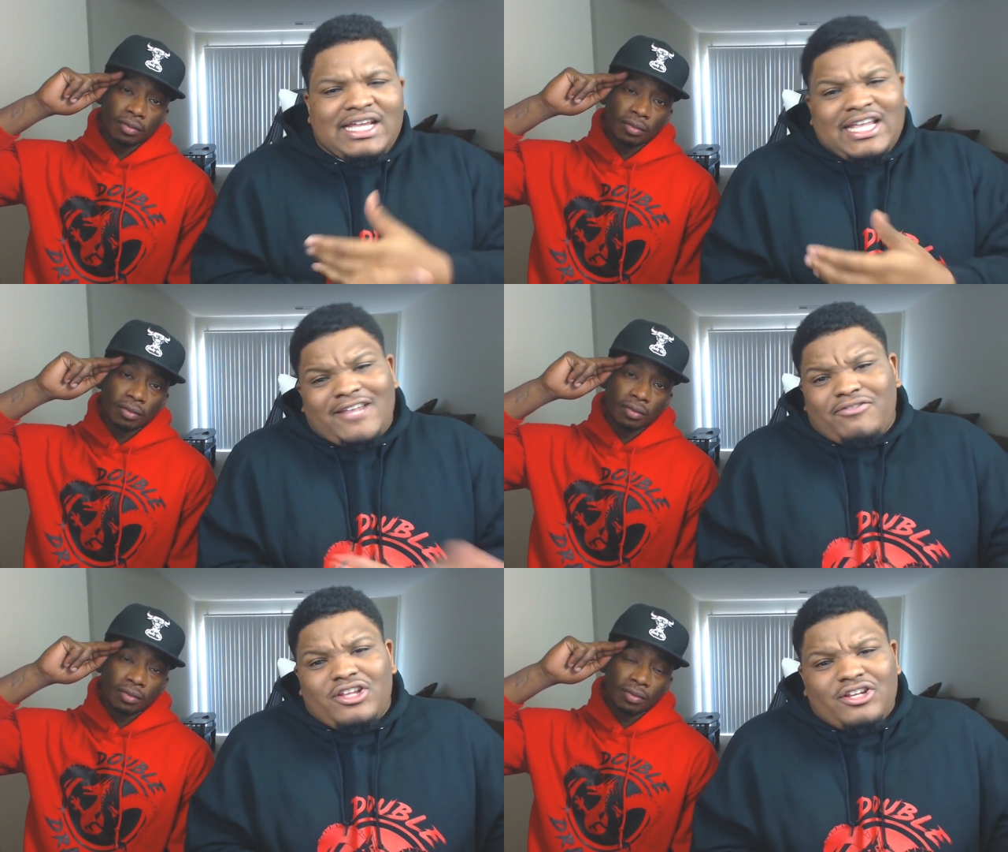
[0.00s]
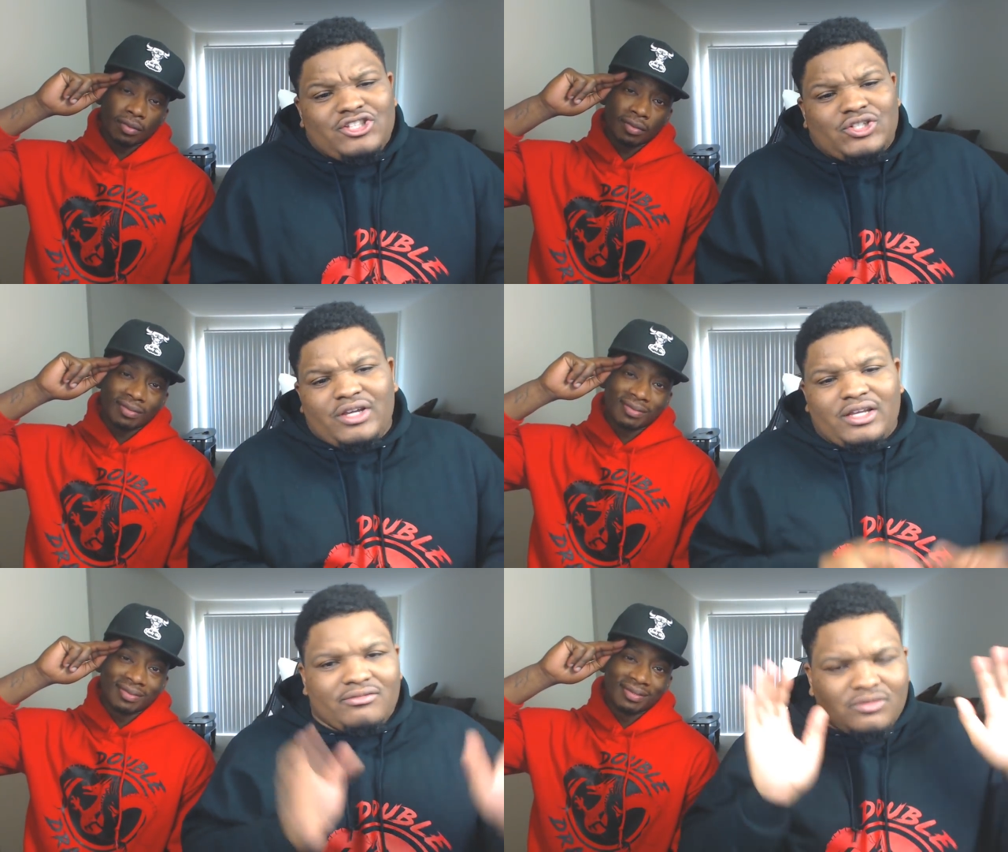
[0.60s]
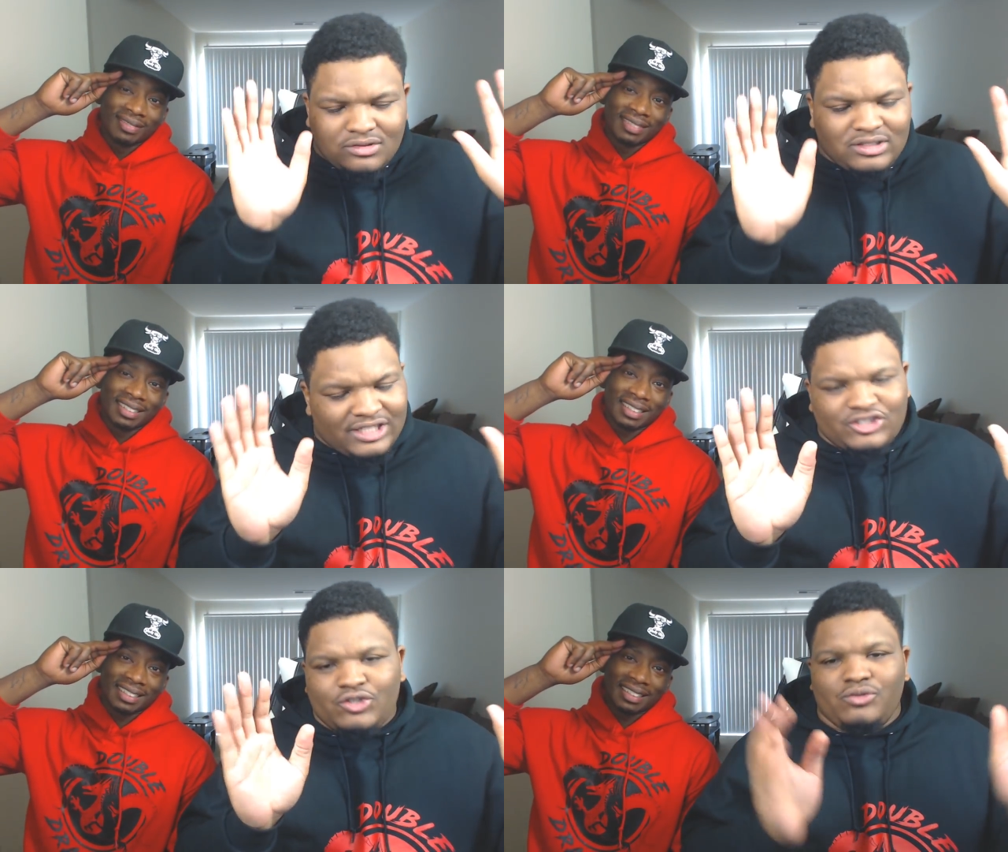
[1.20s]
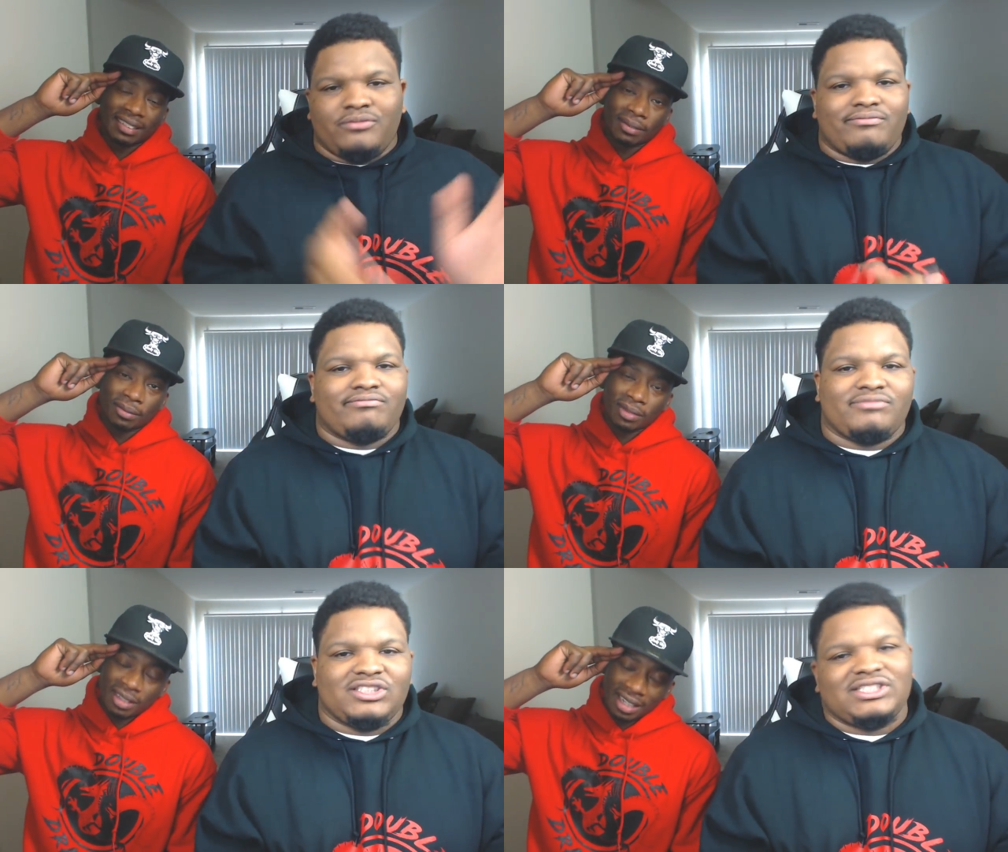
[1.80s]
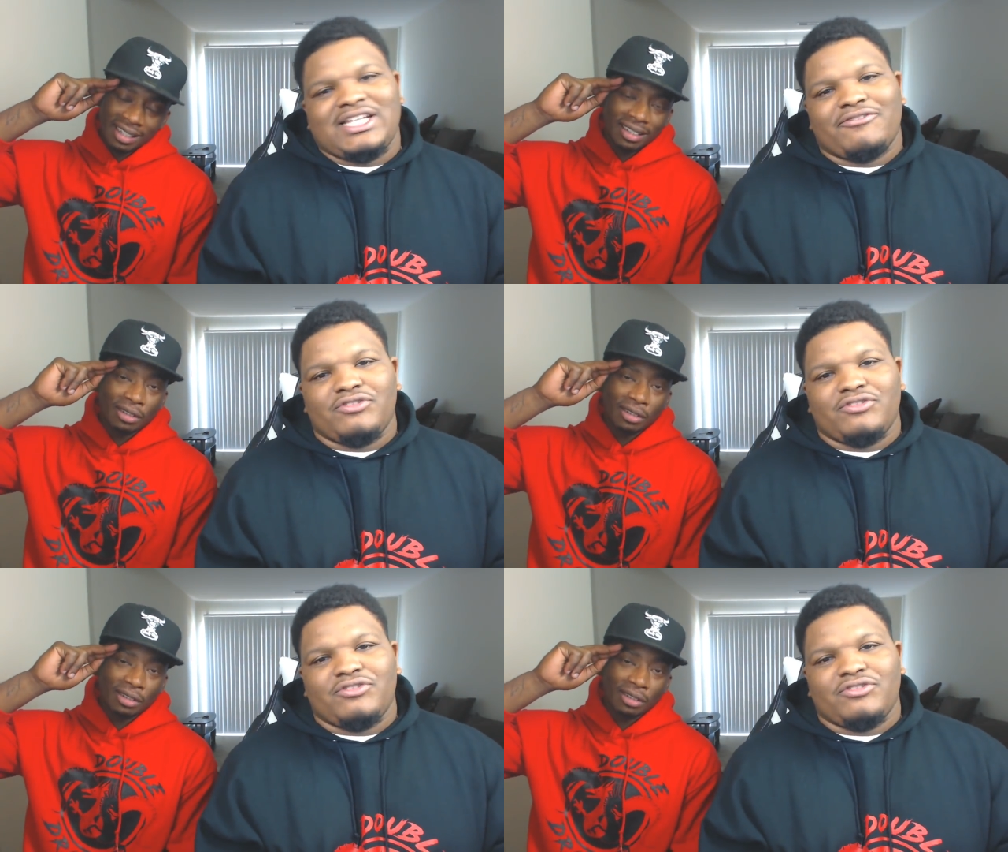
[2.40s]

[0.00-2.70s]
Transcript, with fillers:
Speaker 1: If you didn't enjoy it, that's cool. It's just not for